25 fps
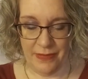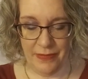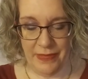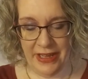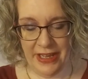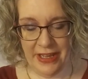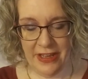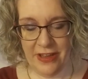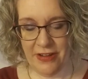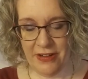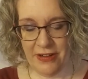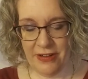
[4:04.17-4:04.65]
and
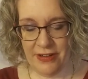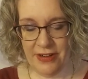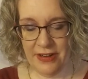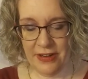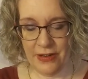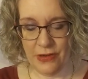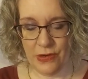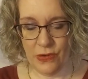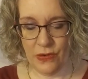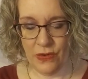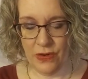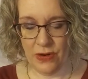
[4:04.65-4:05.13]
make your
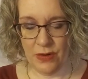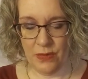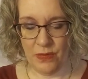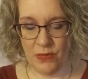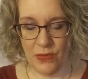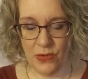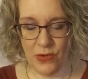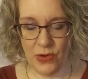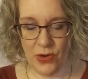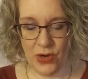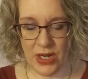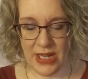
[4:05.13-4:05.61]
decor
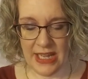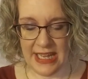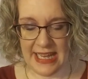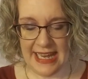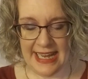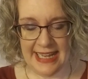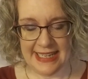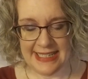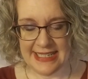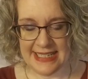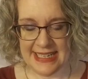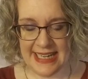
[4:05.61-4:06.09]
more
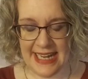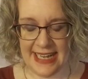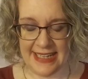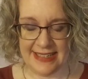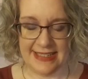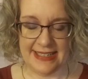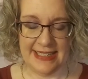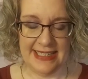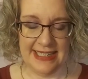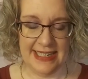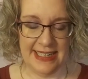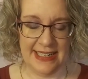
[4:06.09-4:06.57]

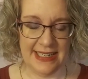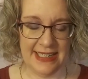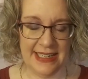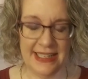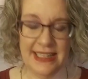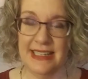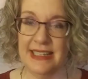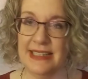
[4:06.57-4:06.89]
cat-tastic.